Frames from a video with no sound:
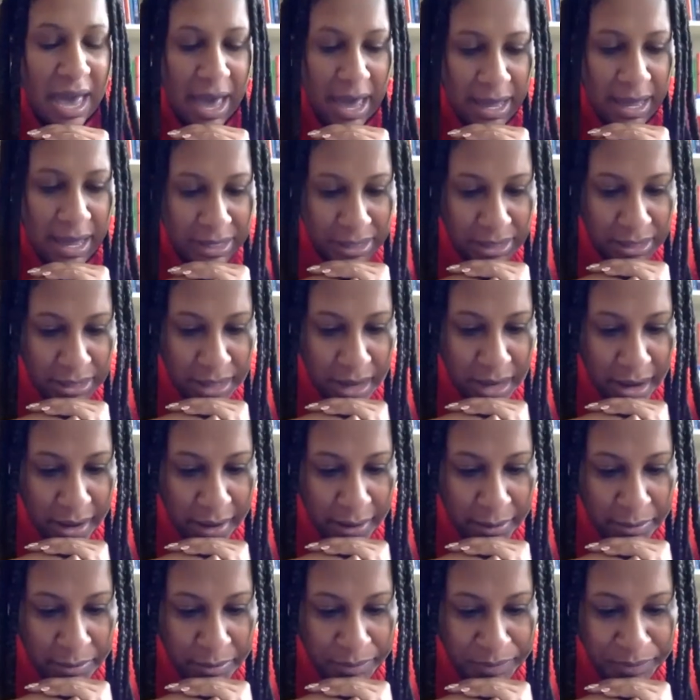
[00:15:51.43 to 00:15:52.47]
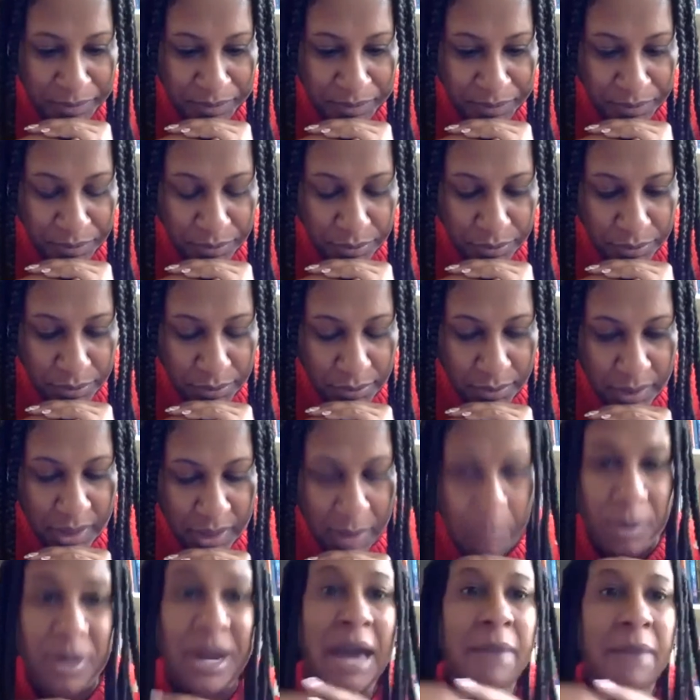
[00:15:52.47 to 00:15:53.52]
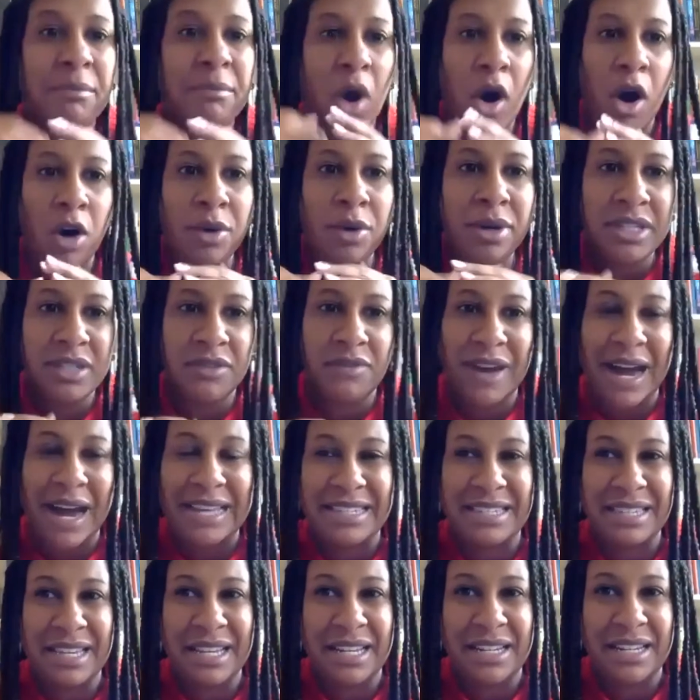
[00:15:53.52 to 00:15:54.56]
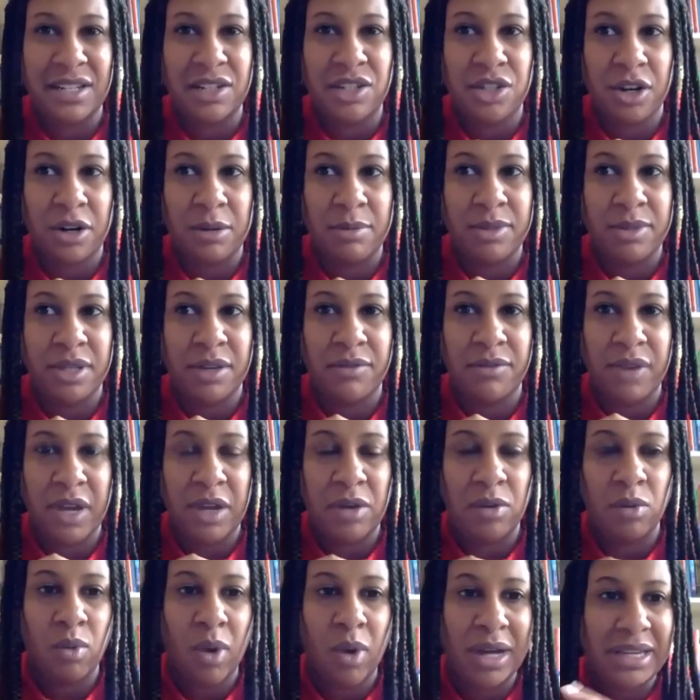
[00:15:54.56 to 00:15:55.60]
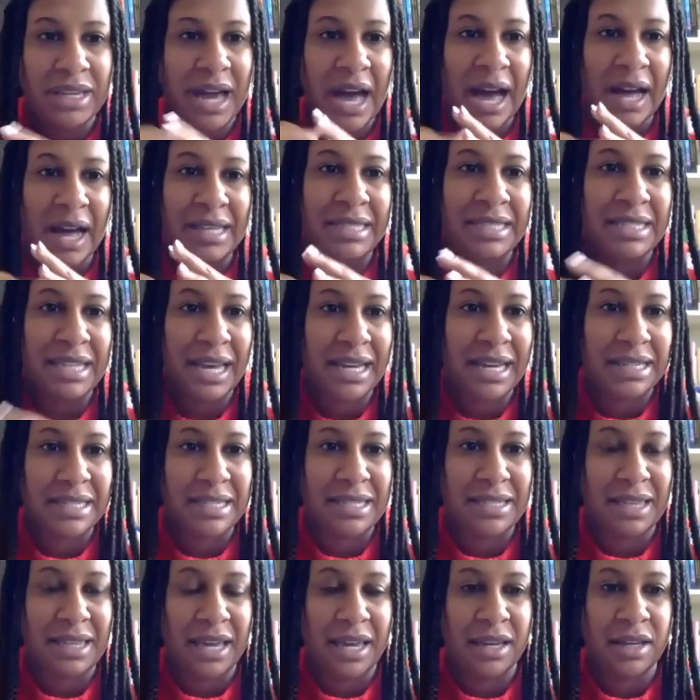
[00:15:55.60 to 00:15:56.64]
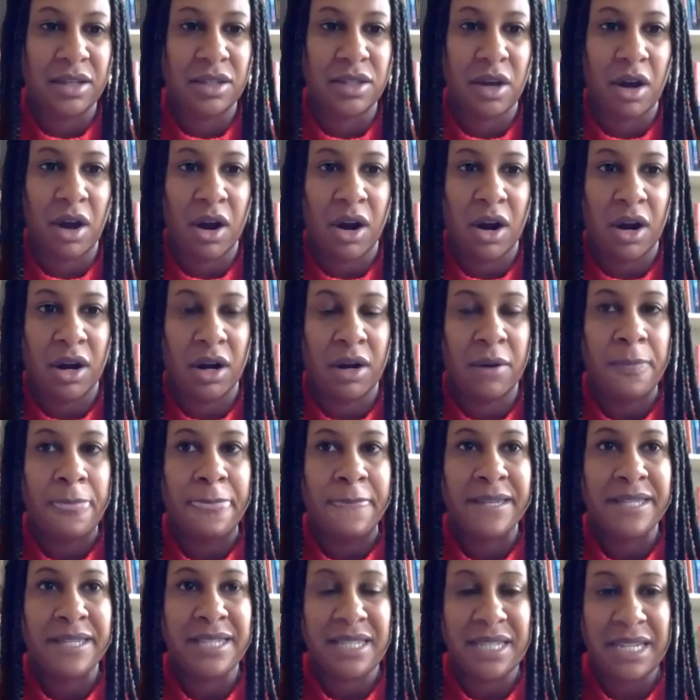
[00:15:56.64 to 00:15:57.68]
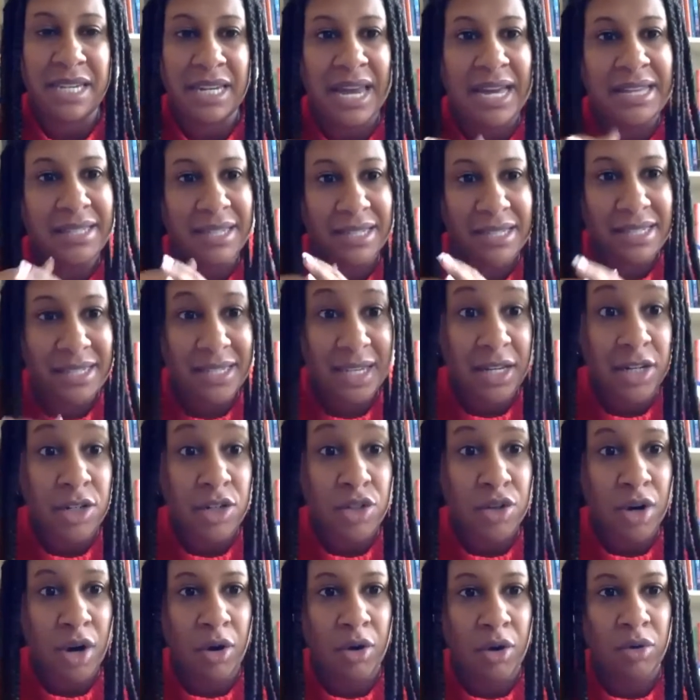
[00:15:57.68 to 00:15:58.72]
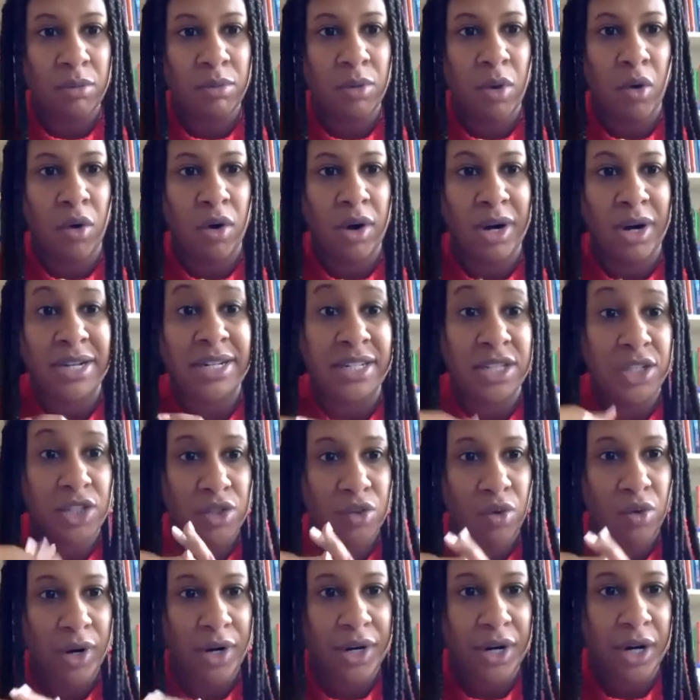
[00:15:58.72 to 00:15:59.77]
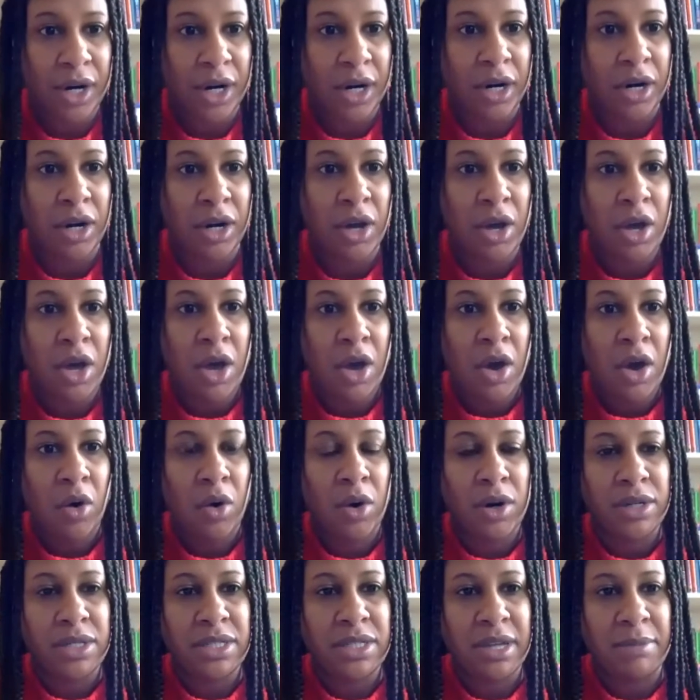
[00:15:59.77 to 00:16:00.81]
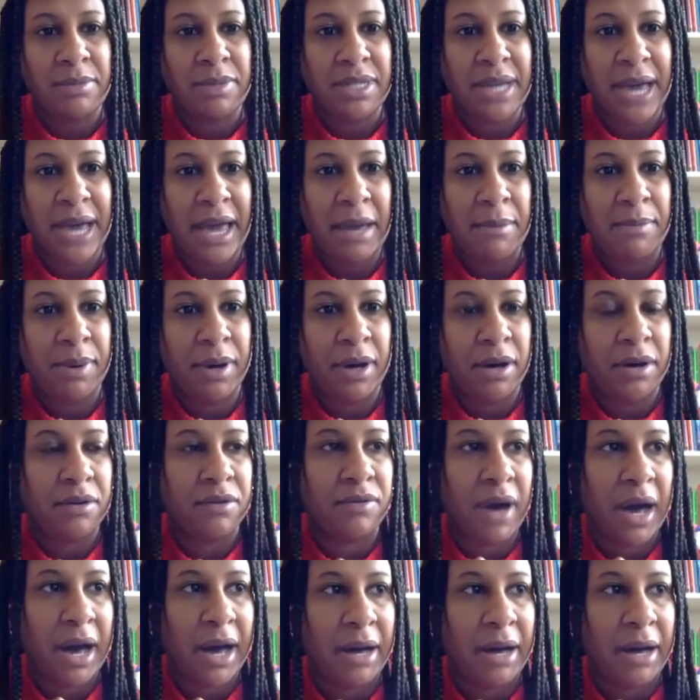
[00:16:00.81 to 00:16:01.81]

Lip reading: And but I'm always fascinated in terms of in what context things are seen as a syndrome or a disorder or some type of